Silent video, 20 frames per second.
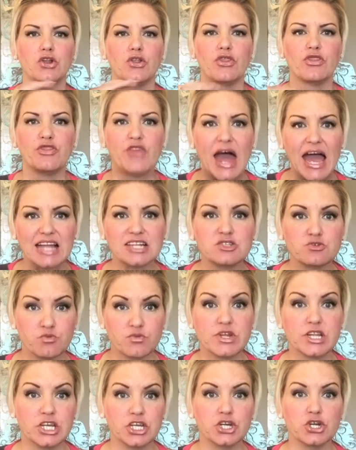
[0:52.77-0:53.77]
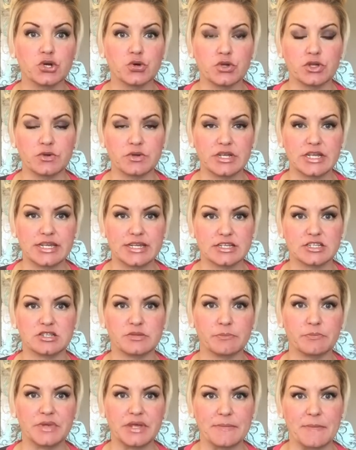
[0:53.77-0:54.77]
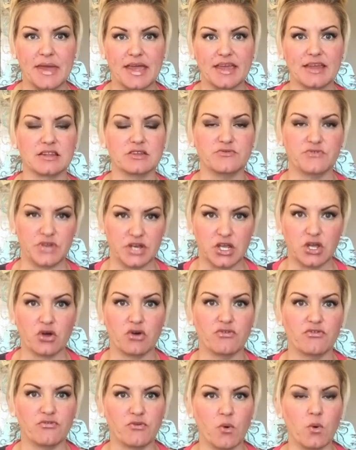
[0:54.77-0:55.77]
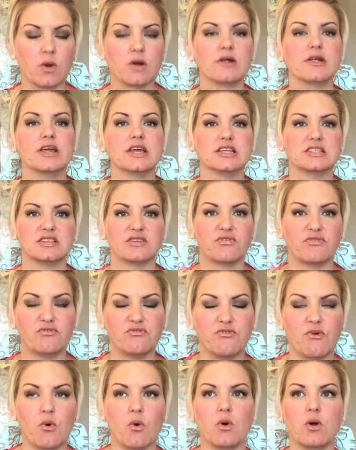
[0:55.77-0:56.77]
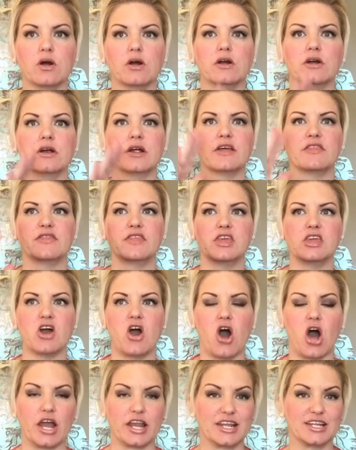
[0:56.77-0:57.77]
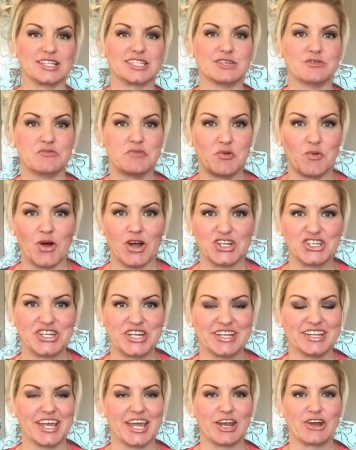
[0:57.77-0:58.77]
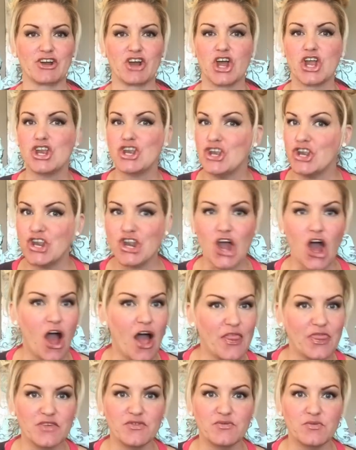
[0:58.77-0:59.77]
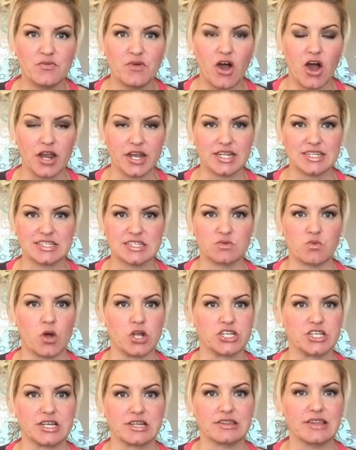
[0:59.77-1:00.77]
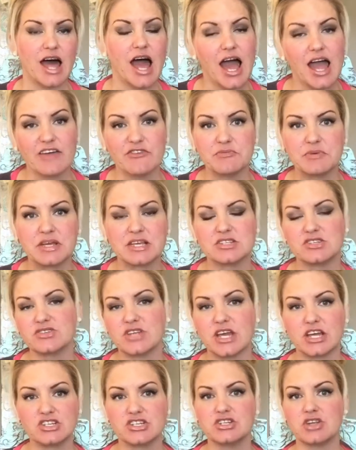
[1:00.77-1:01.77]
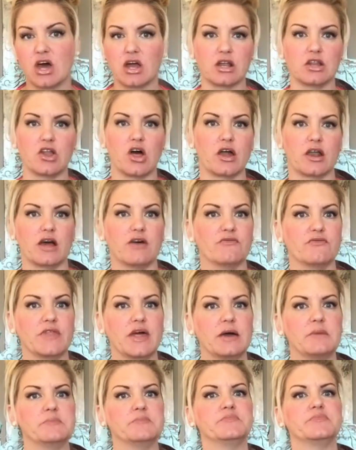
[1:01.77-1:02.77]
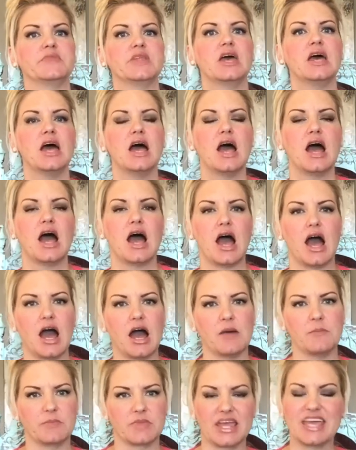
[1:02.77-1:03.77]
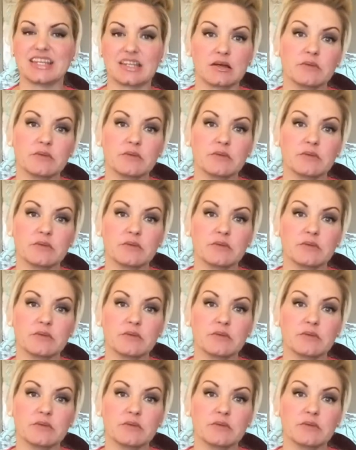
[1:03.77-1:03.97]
that's really who you need to be making the video for, is for the audience that will be watching it later, not the audience that's watching it live, because there's actually not a lot of them in